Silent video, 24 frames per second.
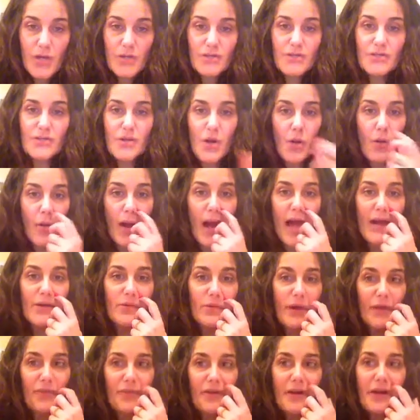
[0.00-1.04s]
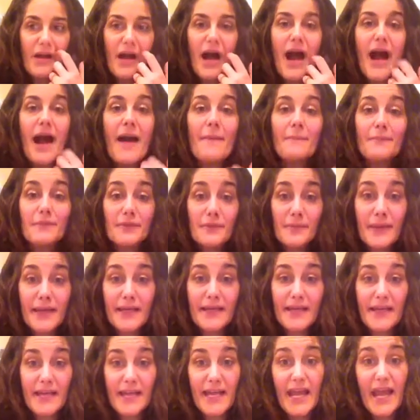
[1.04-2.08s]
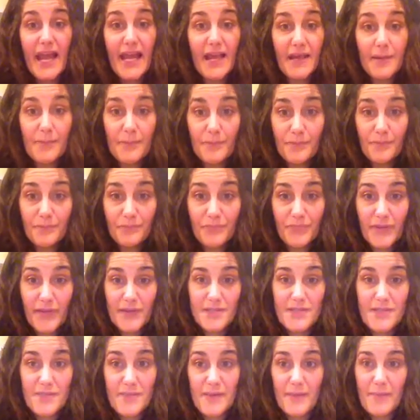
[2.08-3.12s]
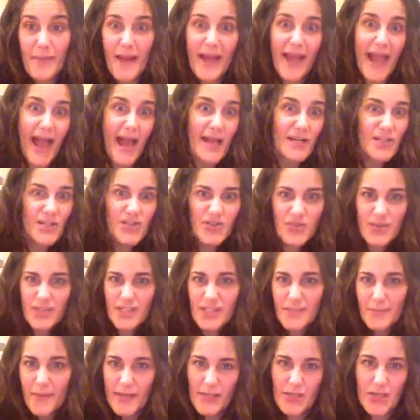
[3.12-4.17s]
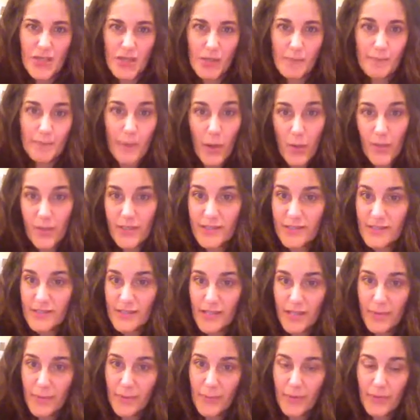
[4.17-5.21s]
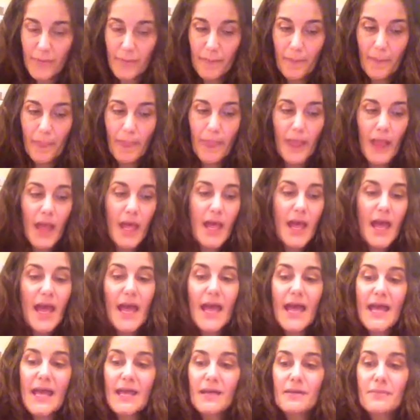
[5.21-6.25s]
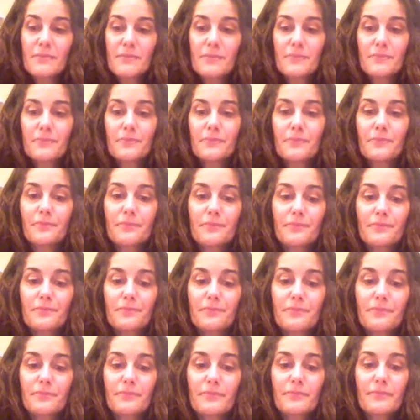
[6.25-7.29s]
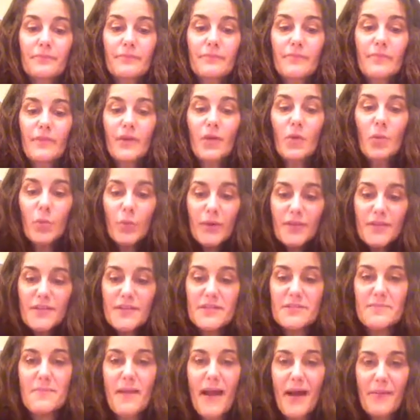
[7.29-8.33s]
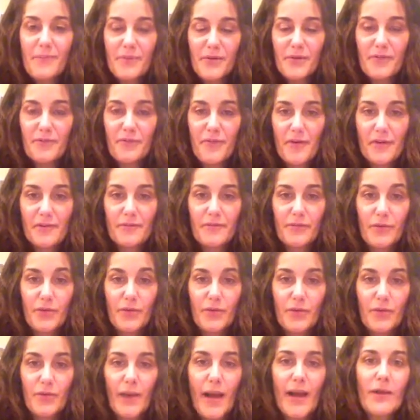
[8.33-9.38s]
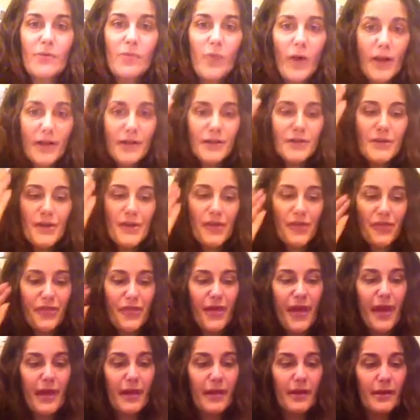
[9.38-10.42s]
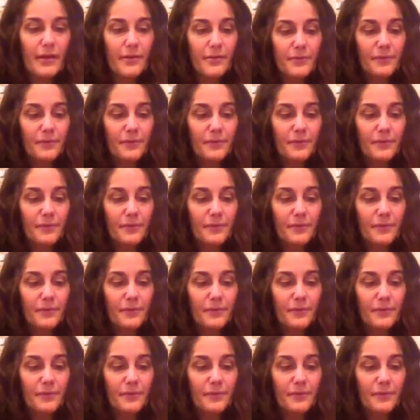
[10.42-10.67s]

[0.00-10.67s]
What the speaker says: So I want the compliment game to be my extra special bonus tip. And with this map in front of you, I want you to think,